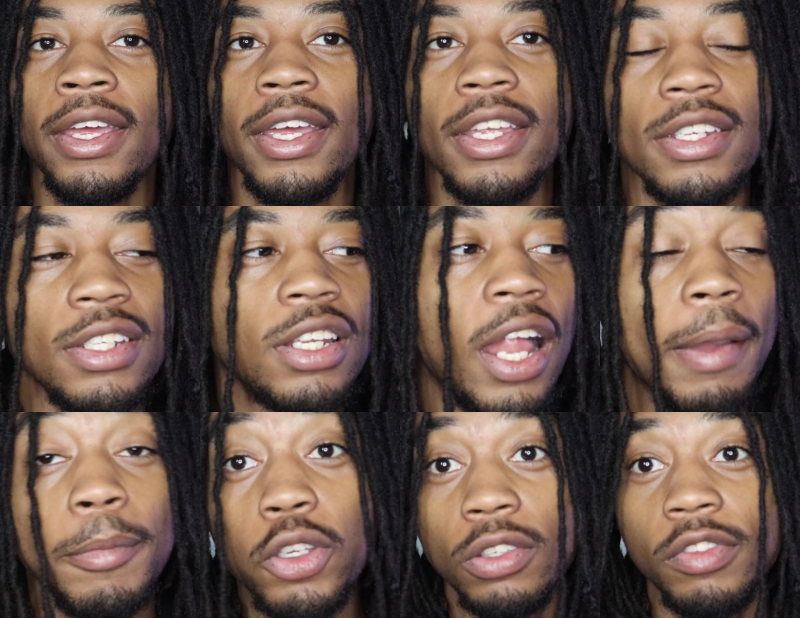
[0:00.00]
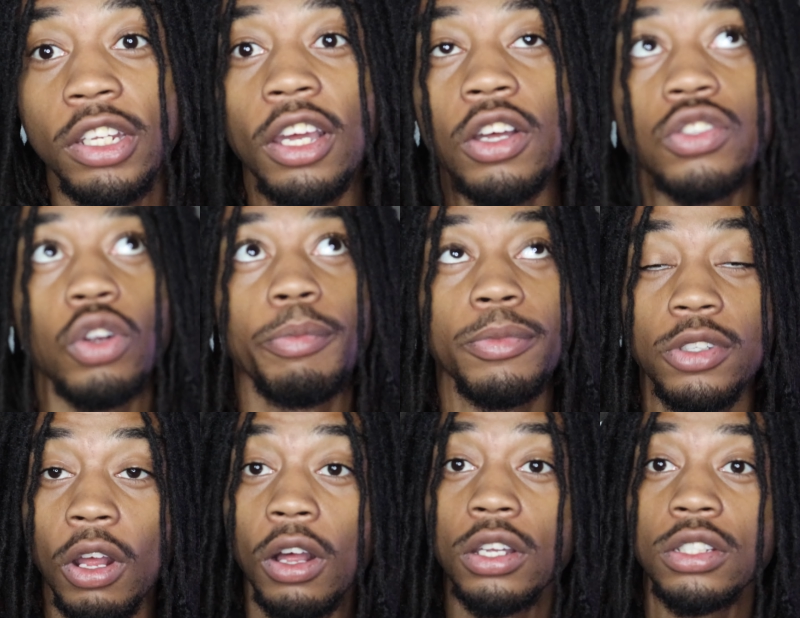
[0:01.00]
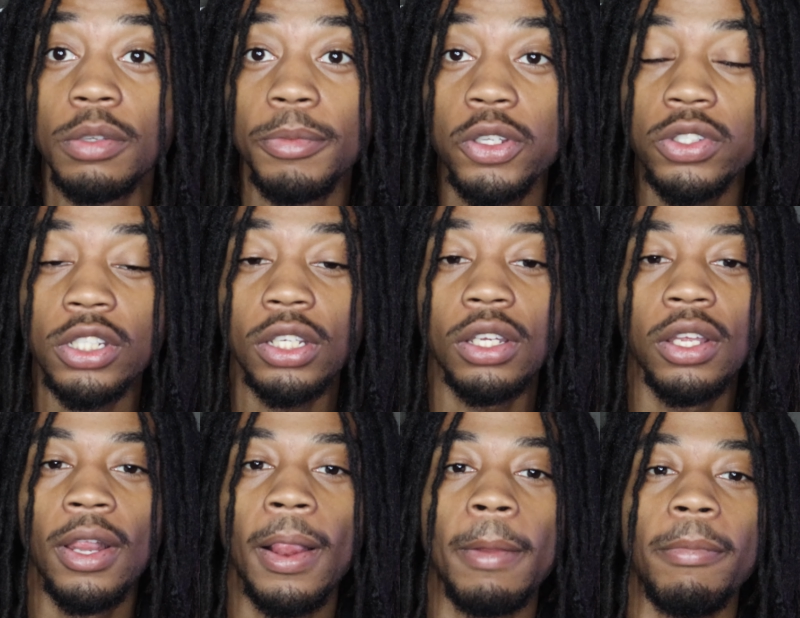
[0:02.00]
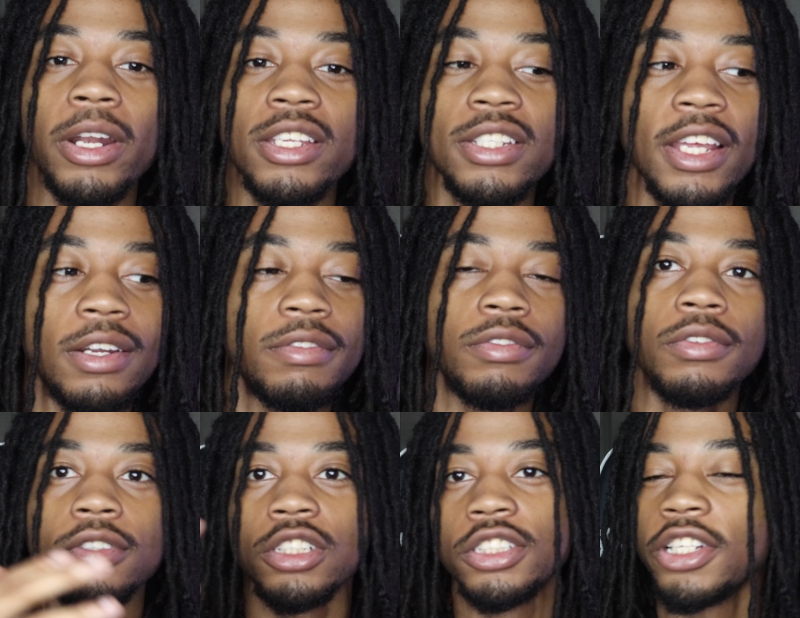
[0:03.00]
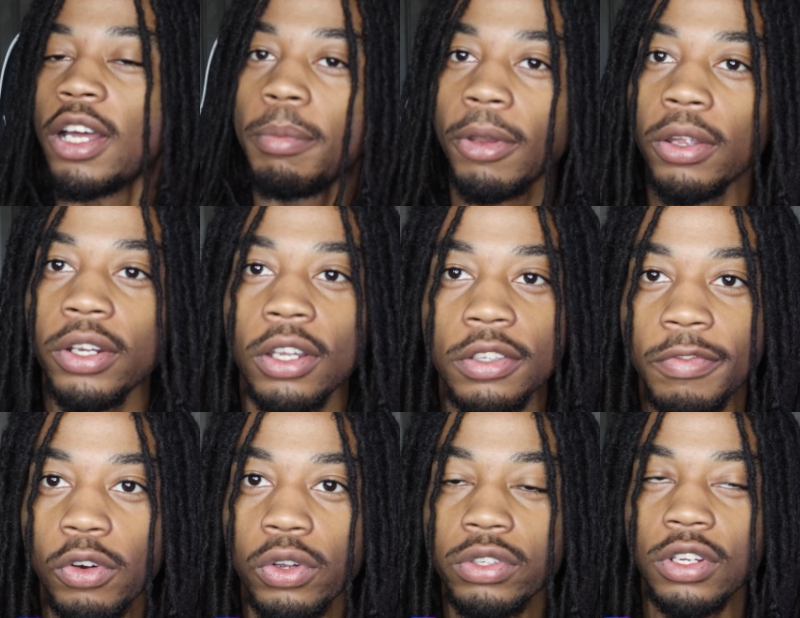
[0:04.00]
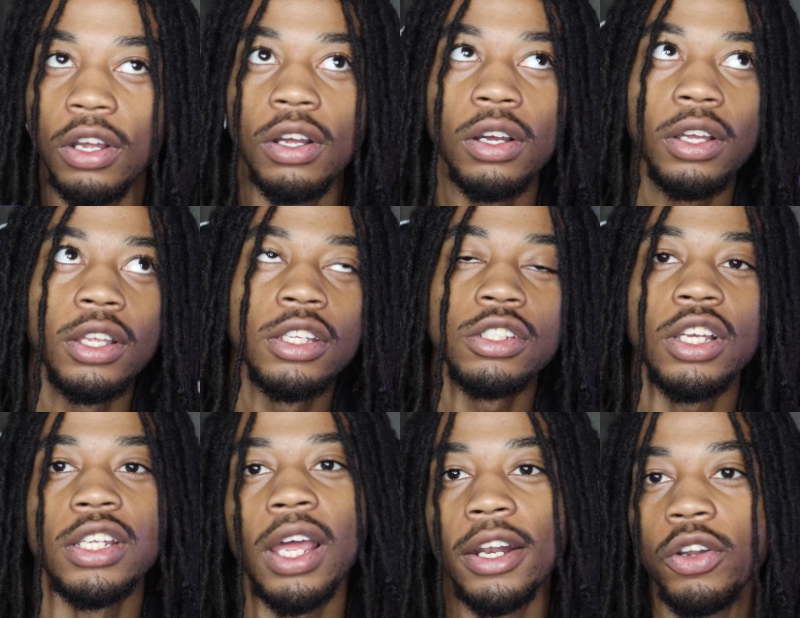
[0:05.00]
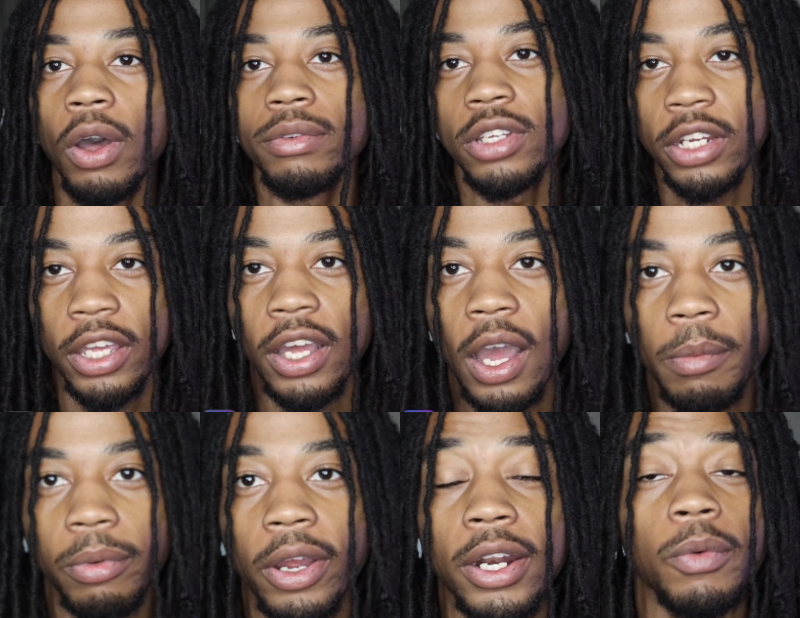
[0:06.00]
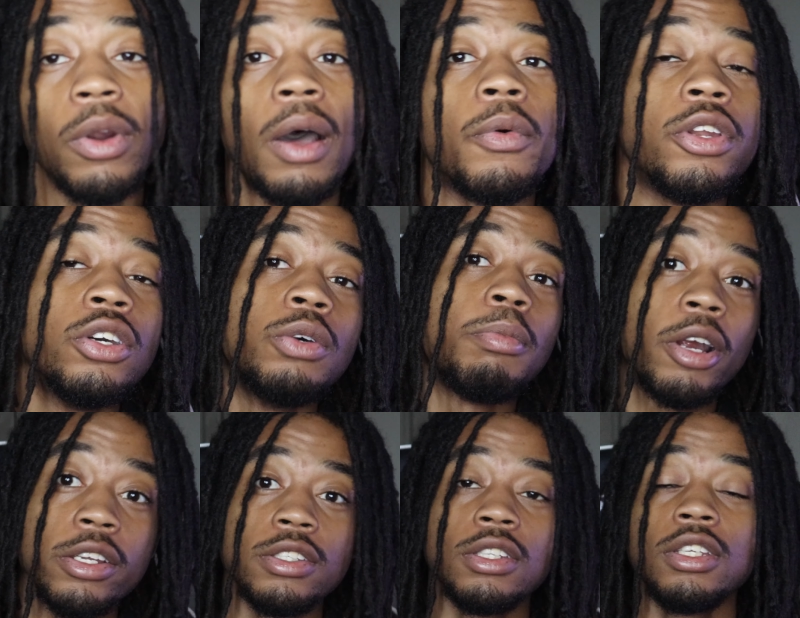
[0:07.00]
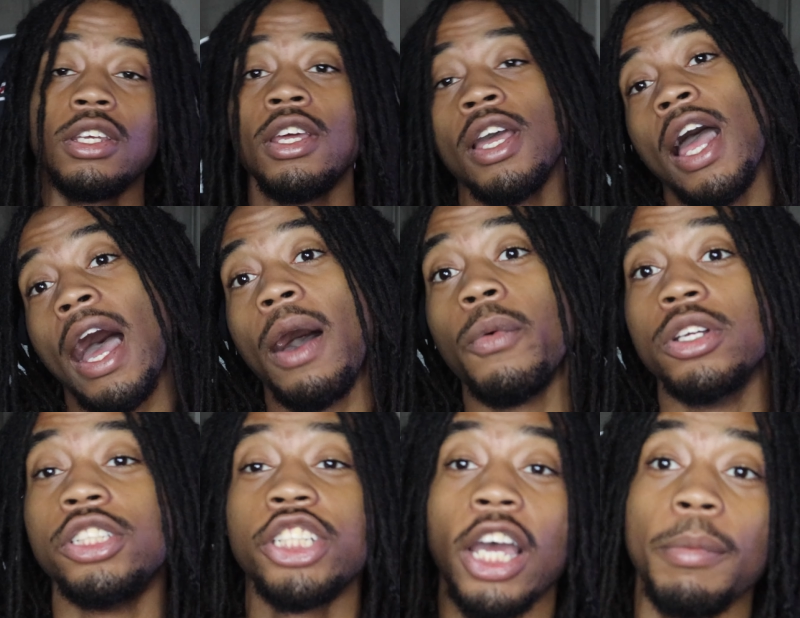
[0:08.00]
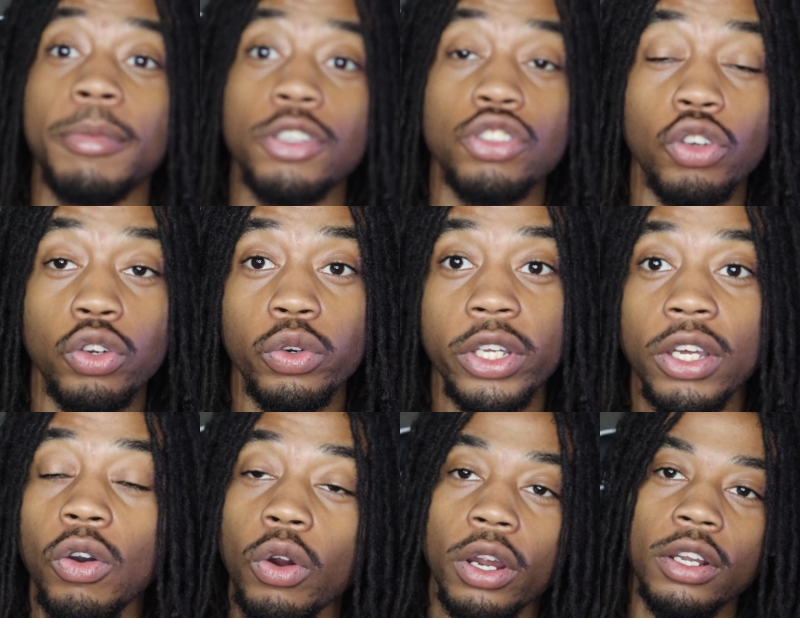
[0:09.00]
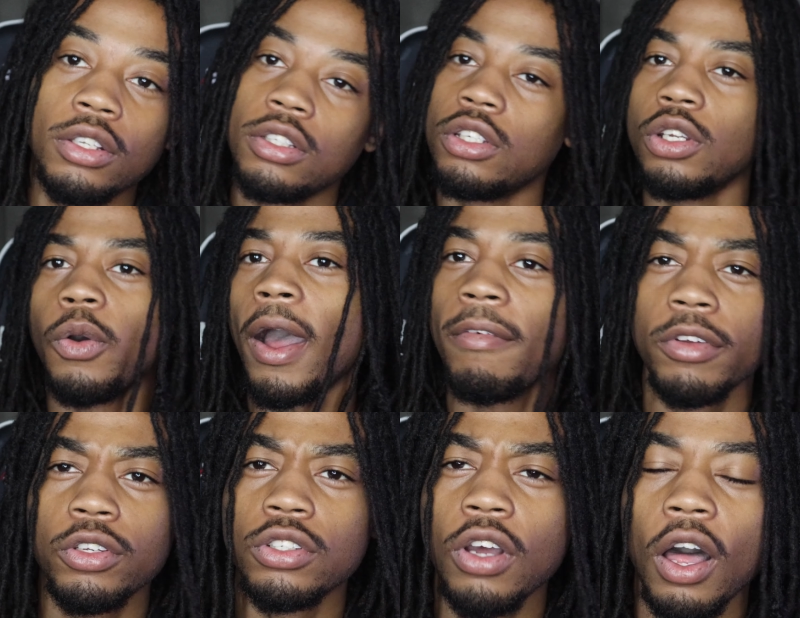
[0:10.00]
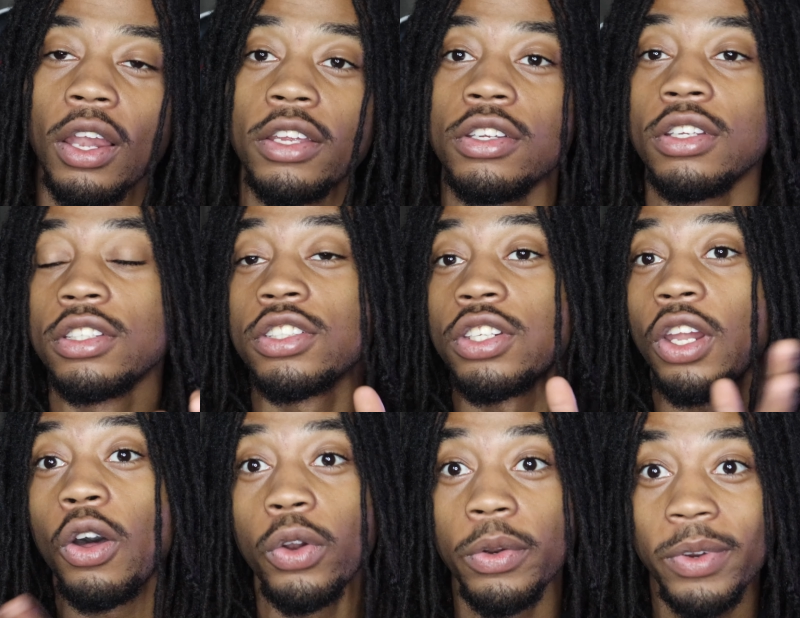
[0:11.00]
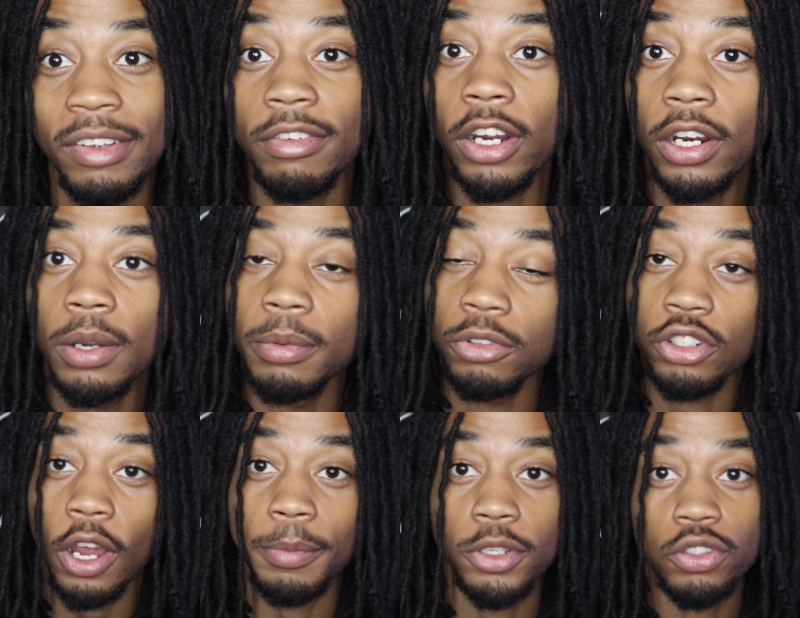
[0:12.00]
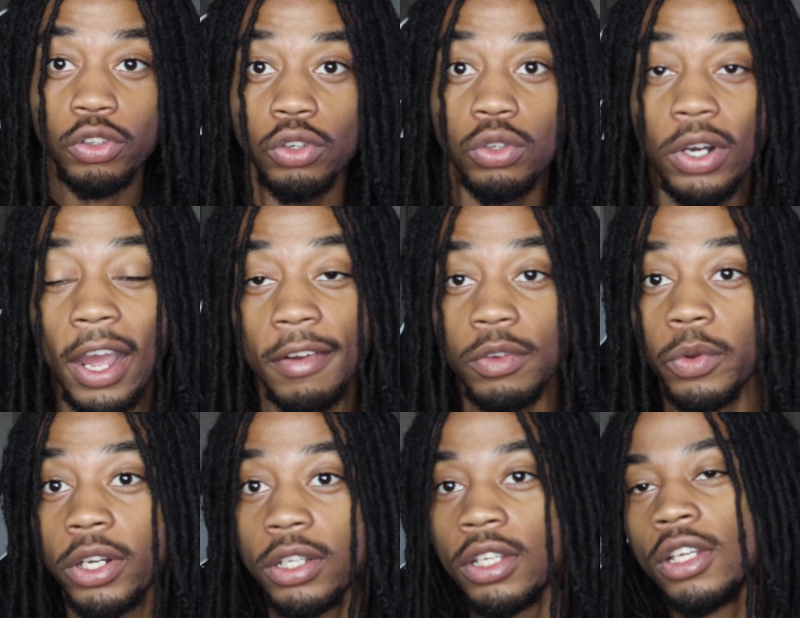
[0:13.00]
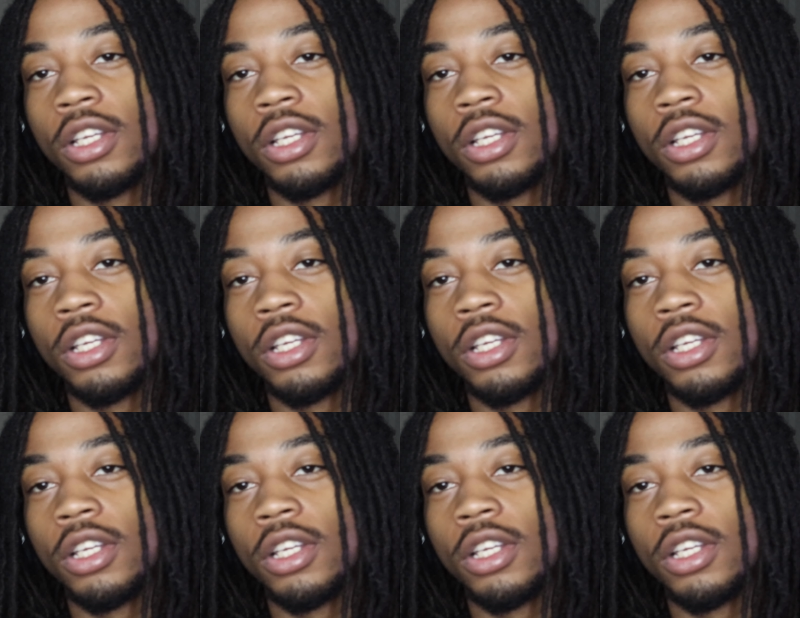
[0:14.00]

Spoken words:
it's like music videos or songs and music, but instead of just uploading a full song, because I knew I was gonna get copyrighted, what I would do personally, I would chop and screw it, or however you could call it, slowed and reverb, chopped and screwed, however you want to,